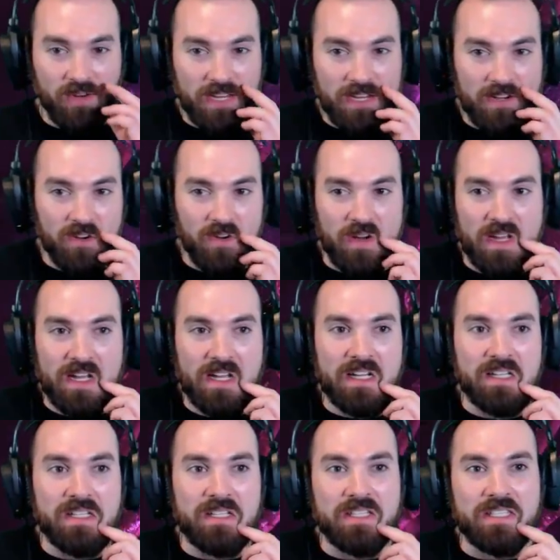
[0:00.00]
here
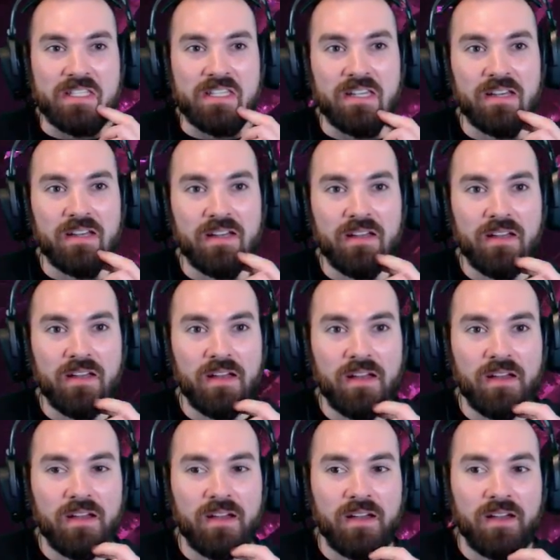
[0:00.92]
is
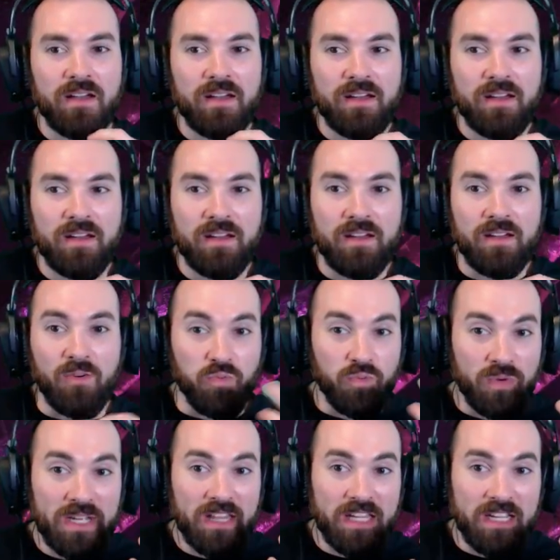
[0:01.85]

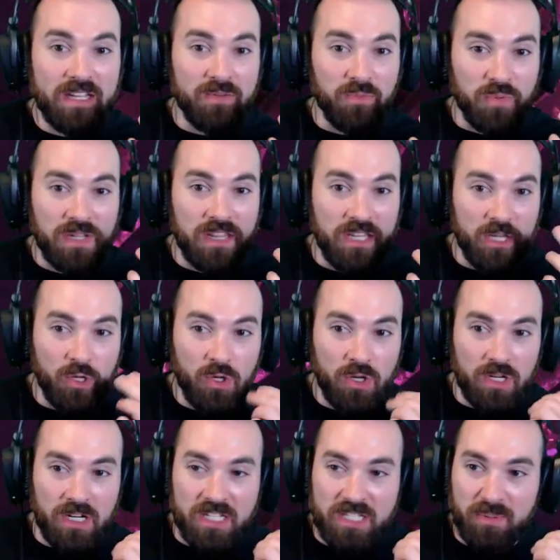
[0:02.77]
really, really
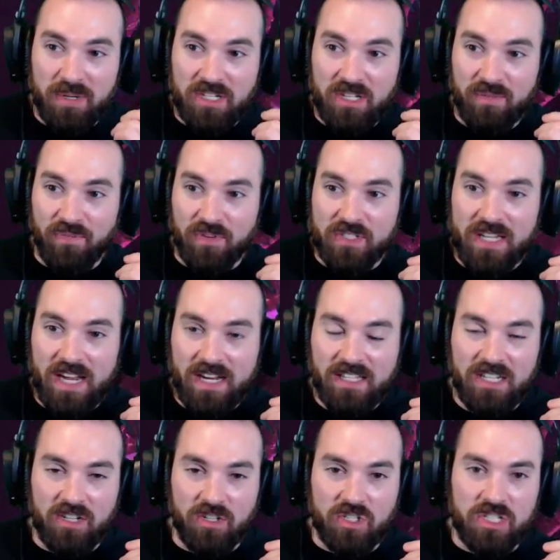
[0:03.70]
good, especially for tech
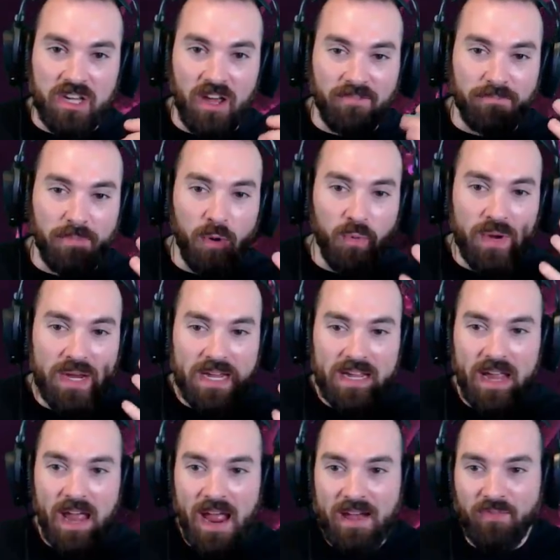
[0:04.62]
tier stuff. But we
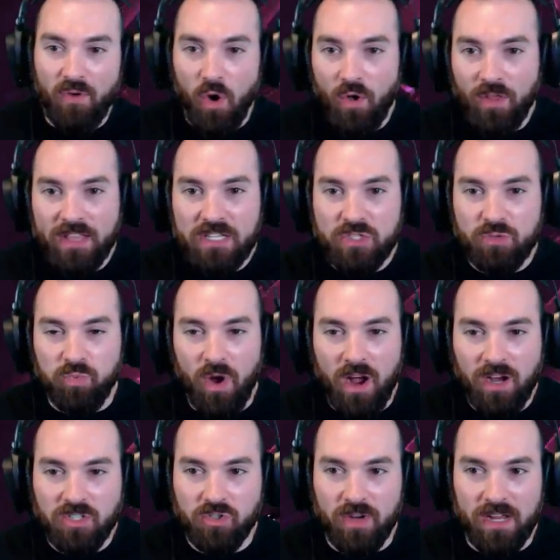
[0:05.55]
have all these
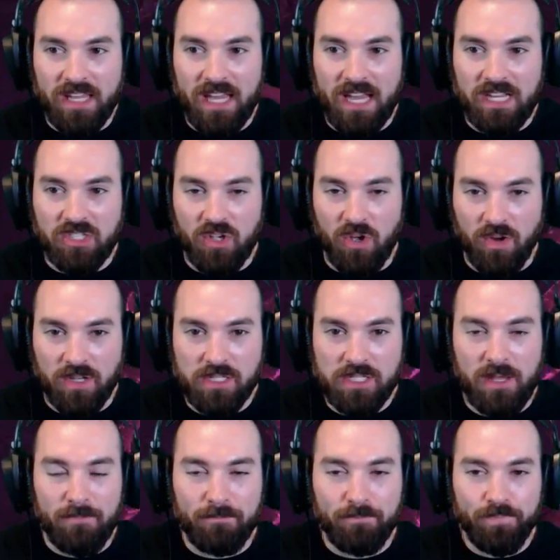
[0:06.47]
rock drake eggs on us,
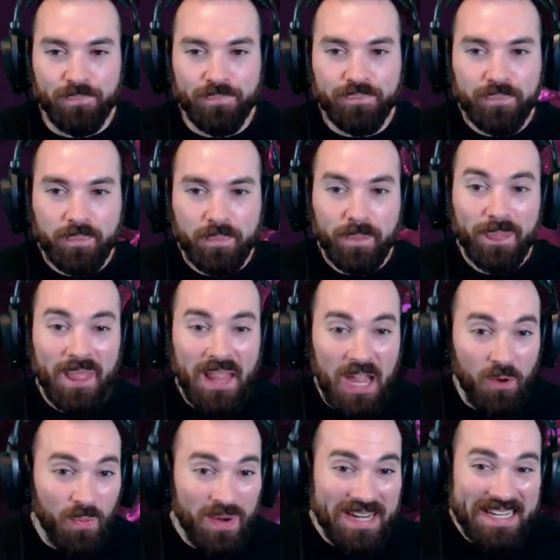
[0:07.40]

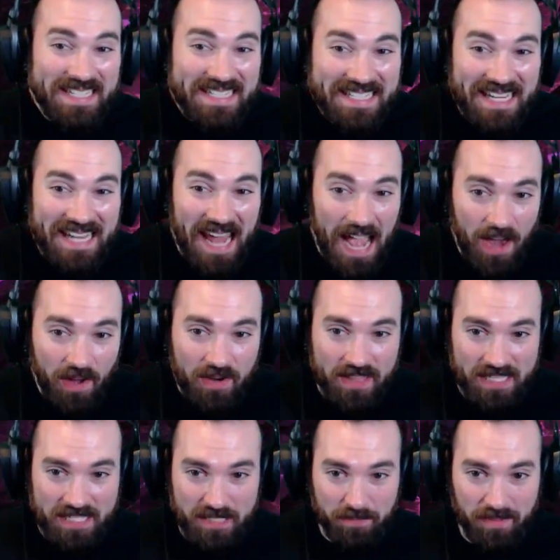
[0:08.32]
and we need to get out of
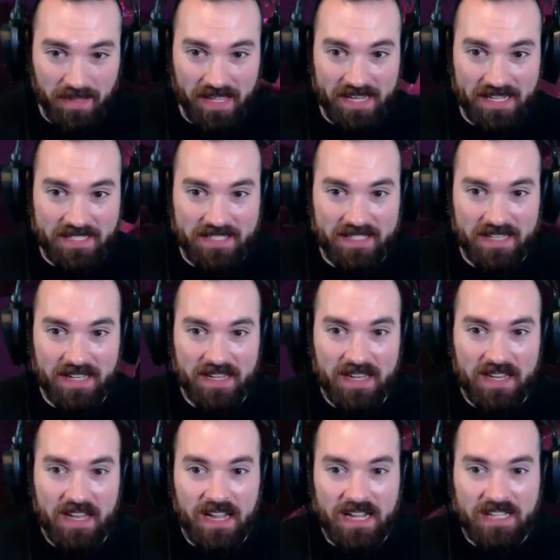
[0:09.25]
this place.
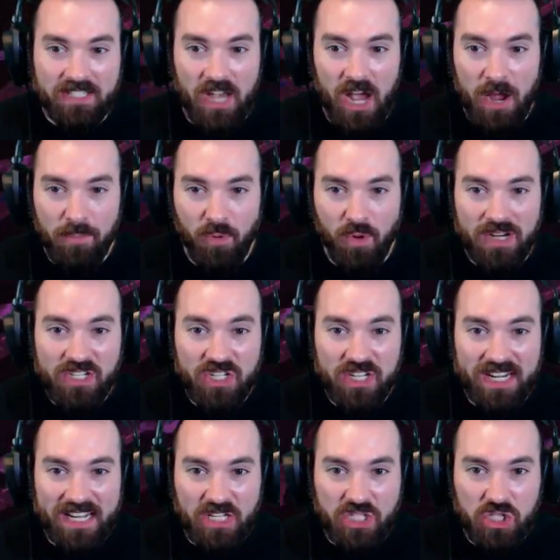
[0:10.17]
It's Operation
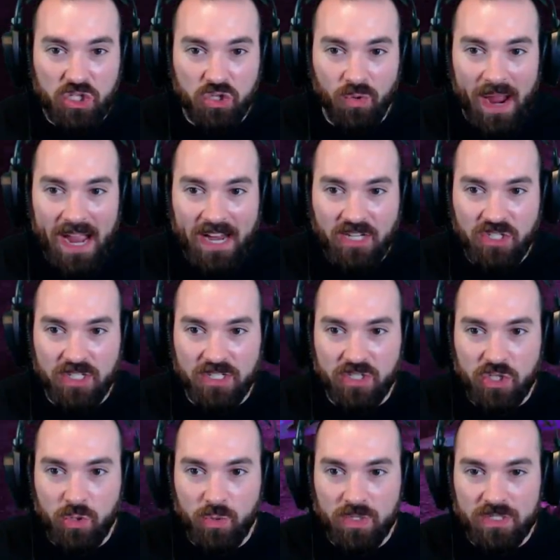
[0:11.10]
Extraction
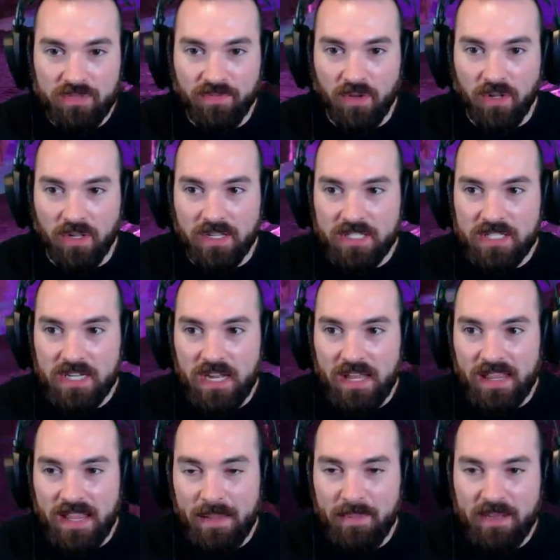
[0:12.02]
to its fullest.
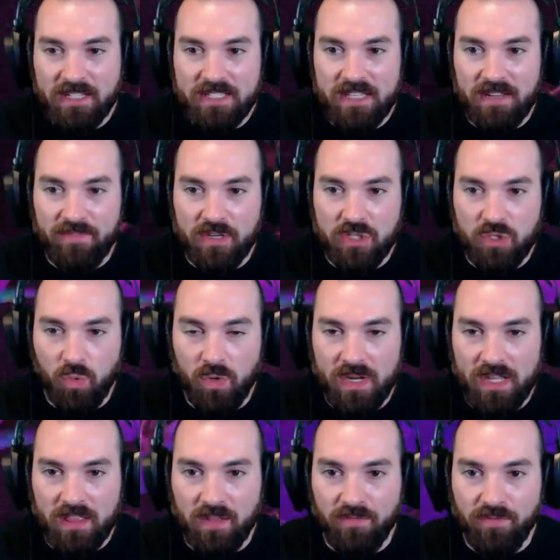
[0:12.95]
That man Stefan is already
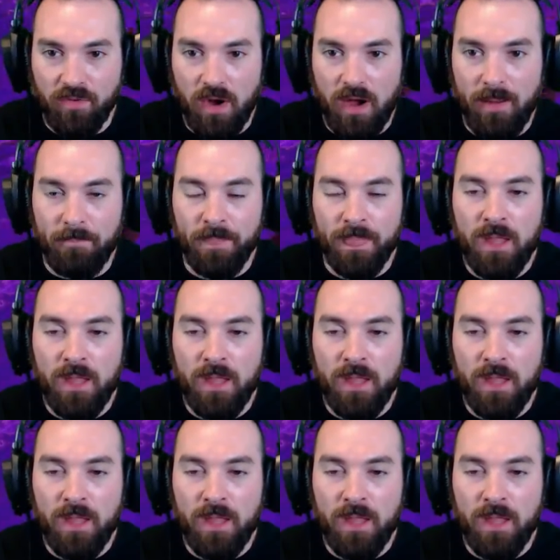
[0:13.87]
at the front.